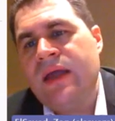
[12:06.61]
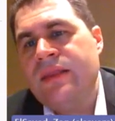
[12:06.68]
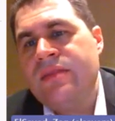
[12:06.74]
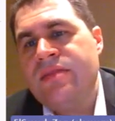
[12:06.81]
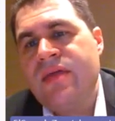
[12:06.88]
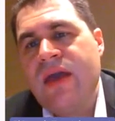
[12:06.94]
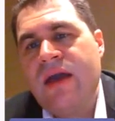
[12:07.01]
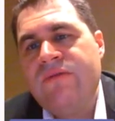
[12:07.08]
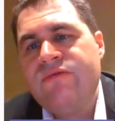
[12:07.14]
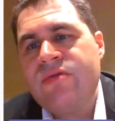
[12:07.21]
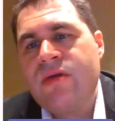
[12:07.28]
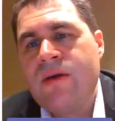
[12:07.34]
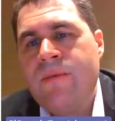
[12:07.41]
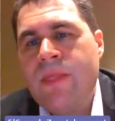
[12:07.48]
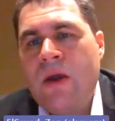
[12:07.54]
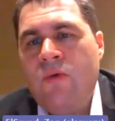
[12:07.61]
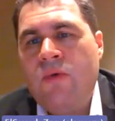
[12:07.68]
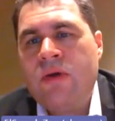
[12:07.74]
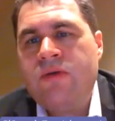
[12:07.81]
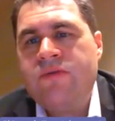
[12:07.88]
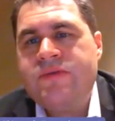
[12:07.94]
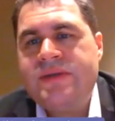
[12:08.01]
And they have the
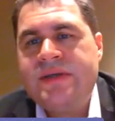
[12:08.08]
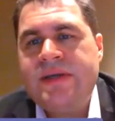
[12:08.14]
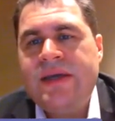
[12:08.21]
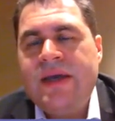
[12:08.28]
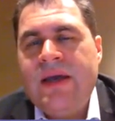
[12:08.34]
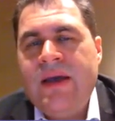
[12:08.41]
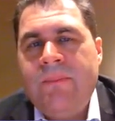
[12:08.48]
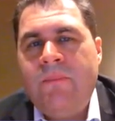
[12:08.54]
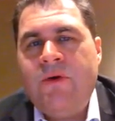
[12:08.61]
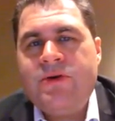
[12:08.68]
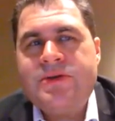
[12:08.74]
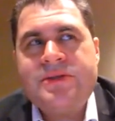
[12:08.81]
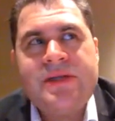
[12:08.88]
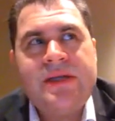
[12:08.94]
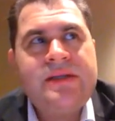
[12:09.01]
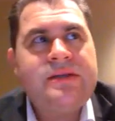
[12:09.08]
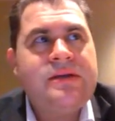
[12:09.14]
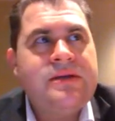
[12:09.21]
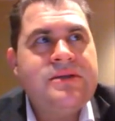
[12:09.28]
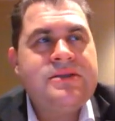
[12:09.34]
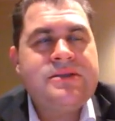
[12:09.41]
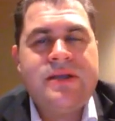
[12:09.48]
one of the most
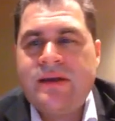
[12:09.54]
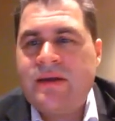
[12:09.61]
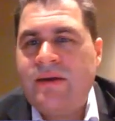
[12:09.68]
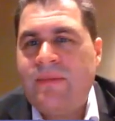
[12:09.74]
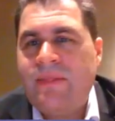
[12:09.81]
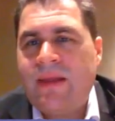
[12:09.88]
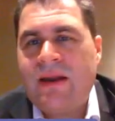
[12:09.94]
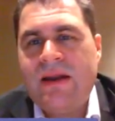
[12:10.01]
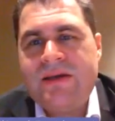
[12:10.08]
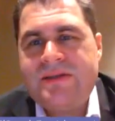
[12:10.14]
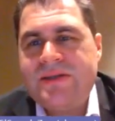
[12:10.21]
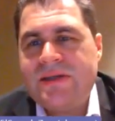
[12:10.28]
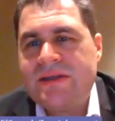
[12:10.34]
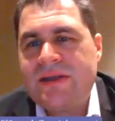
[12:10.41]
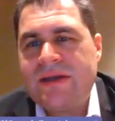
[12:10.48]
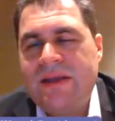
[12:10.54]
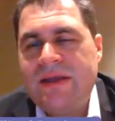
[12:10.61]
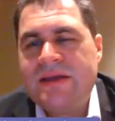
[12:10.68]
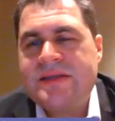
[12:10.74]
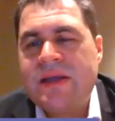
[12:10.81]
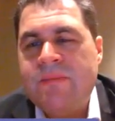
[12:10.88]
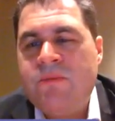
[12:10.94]
interesting clustering
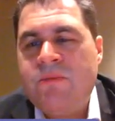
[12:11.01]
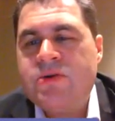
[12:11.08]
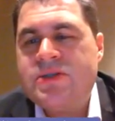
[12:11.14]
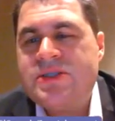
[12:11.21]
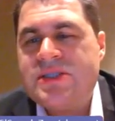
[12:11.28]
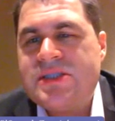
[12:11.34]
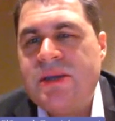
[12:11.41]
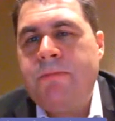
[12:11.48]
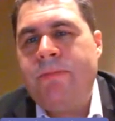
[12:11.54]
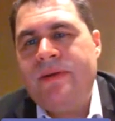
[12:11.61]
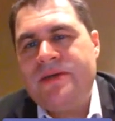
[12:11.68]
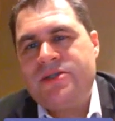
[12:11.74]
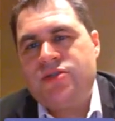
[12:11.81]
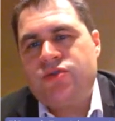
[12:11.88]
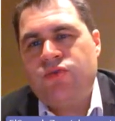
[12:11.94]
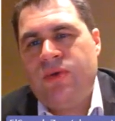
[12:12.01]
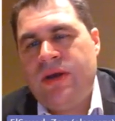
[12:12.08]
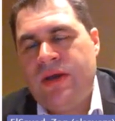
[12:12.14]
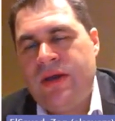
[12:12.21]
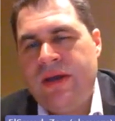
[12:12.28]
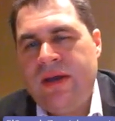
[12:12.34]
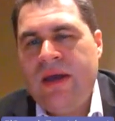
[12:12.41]
techniques, a most simplest
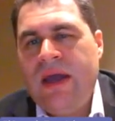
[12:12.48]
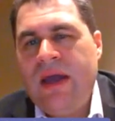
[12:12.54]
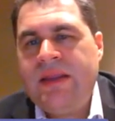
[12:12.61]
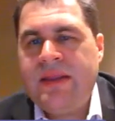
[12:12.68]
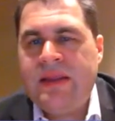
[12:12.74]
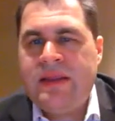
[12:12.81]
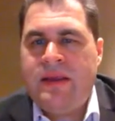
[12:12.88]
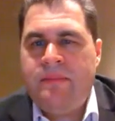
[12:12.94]
way in